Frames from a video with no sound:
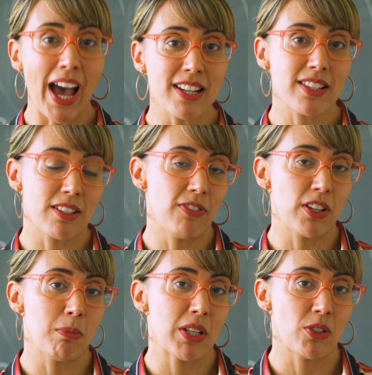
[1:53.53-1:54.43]
that is the
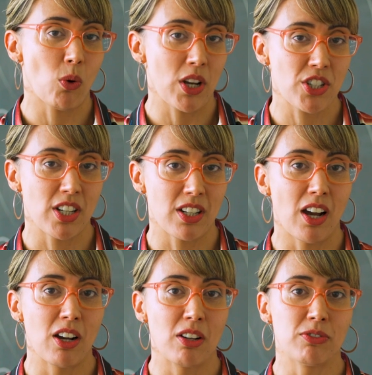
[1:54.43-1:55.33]
fundamental question
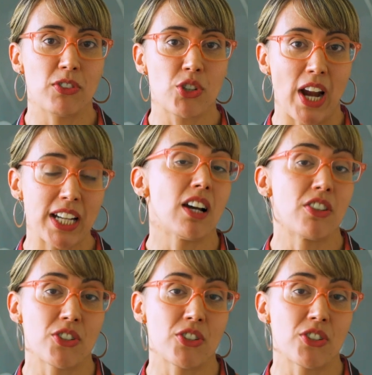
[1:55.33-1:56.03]
of trying to